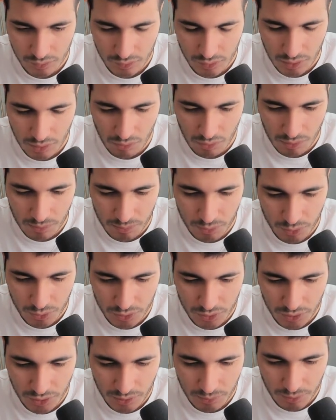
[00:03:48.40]
our board
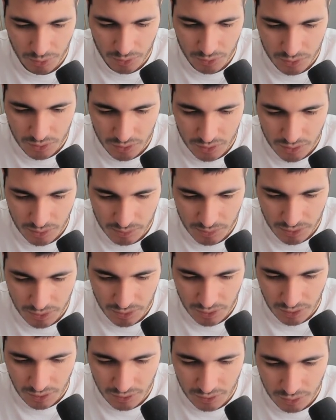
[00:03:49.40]
here, because there's something that
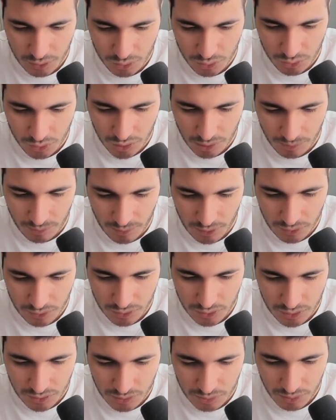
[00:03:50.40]
I need to talk about.
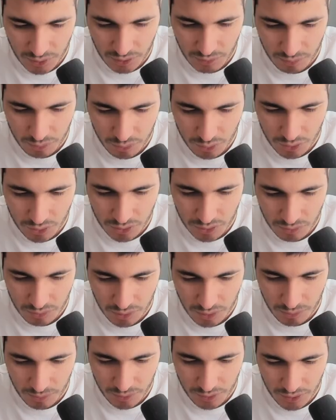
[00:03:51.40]
It's pretty important in my
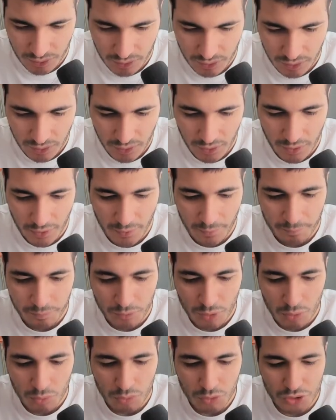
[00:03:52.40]
opinion,
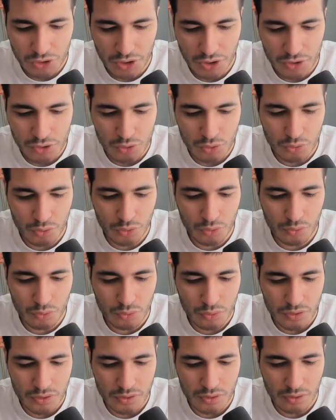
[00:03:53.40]
which is to
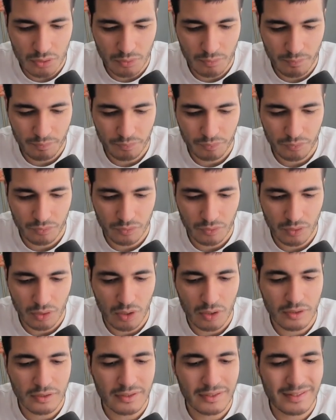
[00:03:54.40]
use
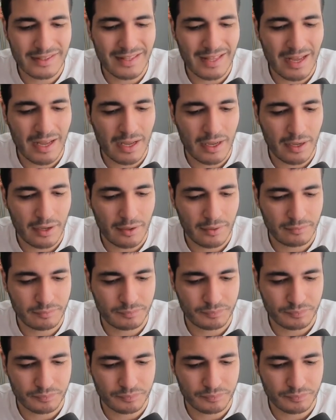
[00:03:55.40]
the